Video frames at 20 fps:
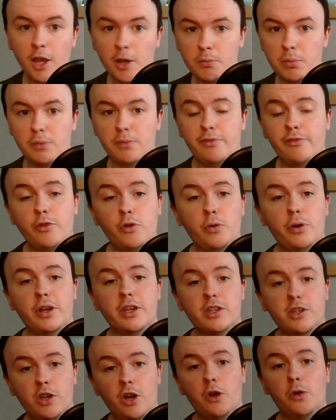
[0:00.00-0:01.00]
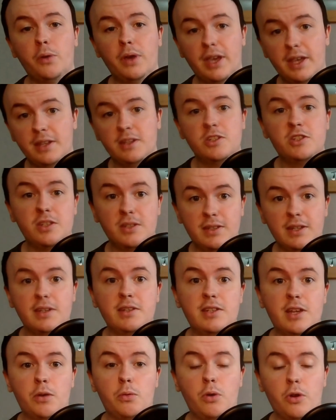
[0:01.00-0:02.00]
But before I go into
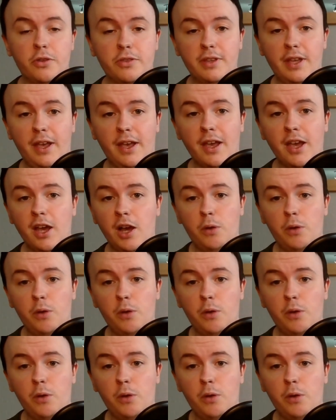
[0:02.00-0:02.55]
detail on that,